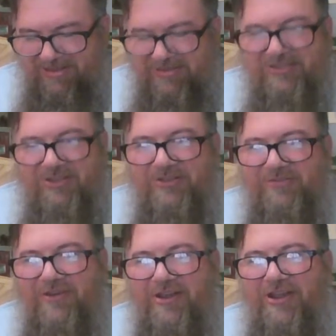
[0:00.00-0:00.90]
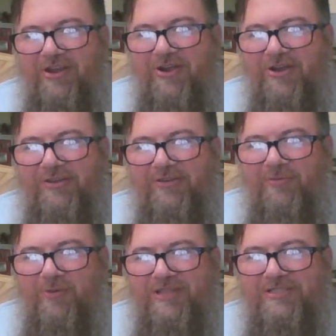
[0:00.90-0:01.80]
So it's very hard to
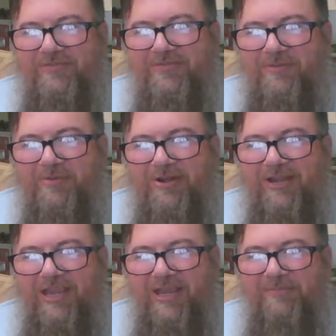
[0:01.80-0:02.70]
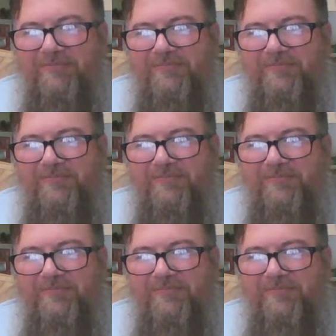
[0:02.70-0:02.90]
watch a football game.